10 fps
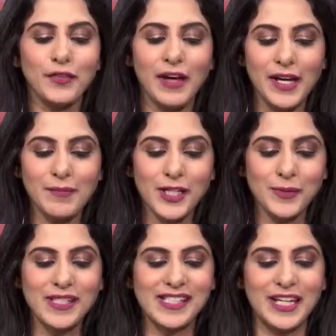you very
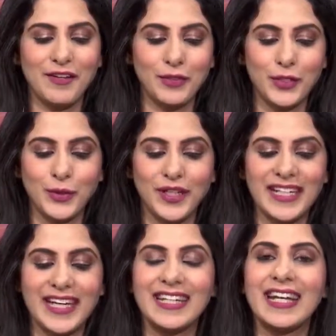much, Ms. Sinha, for
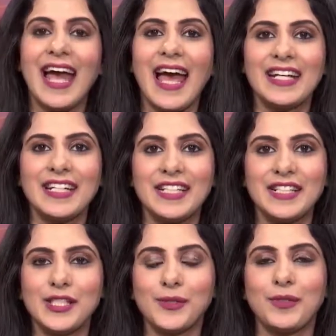joining in, and
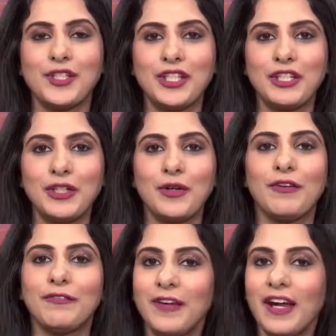here's wishing you
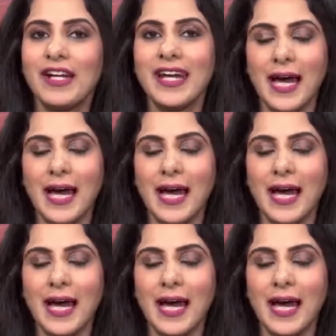a very